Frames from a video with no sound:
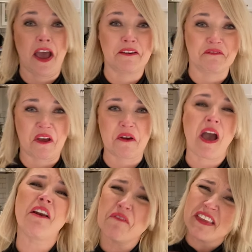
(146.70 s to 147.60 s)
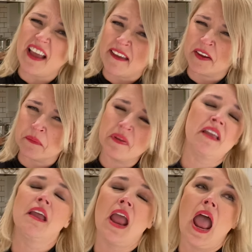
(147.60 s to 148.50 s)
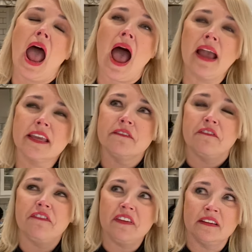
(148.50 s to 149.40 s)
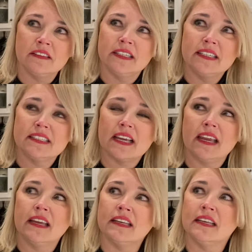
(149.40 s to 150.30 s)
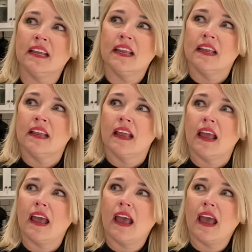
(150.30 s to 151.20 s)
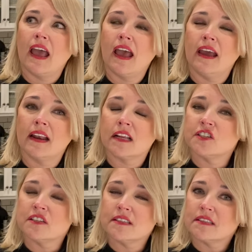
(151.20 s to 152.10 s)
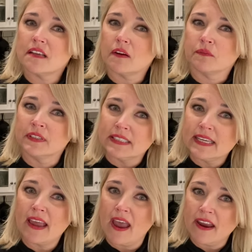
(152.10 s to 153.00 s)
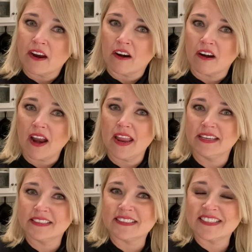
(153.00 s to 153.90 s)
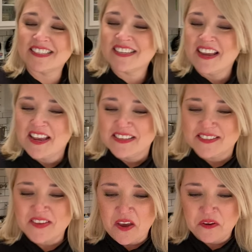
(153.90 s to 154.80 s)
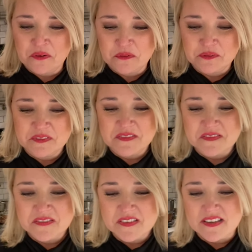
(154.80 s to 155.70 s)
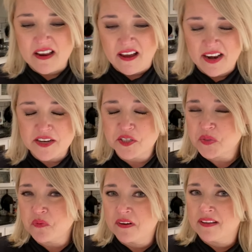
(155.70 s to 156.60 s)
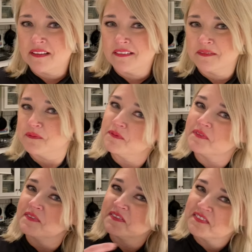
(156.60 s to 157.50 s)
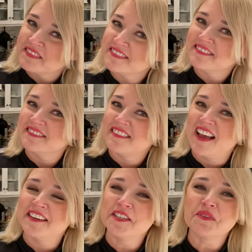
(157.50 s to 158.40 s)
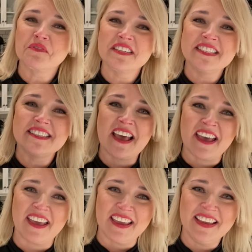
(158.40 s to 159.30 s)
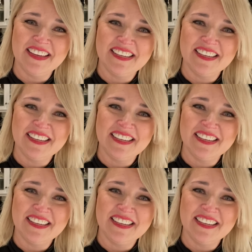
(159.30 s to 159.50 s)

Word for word: I don't know. I don't think I am. I can feel it and and I just really care. And so tonight I just want to I just want to say